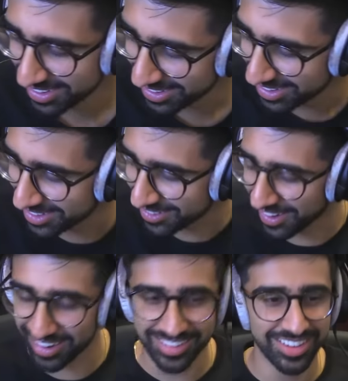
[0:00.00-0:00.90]
fun. Good
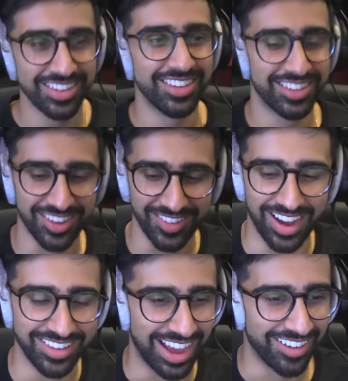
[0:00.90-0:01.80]
round. Good
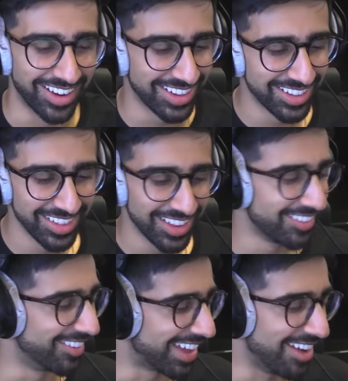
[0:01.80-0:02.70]
round, Harry.
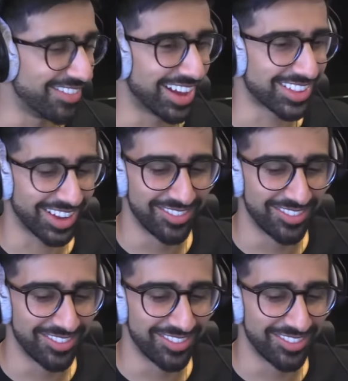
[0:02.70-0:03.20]
We'll get him next time.